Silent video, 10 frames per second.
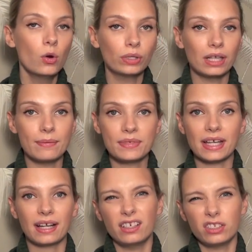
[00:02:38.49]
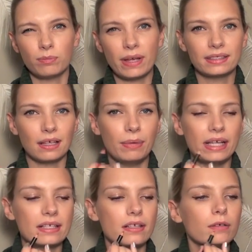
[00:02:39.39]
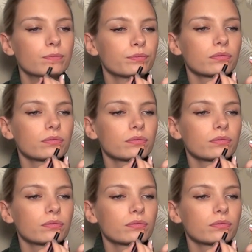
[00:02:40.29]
with lipstick and it just makes it a bit easier.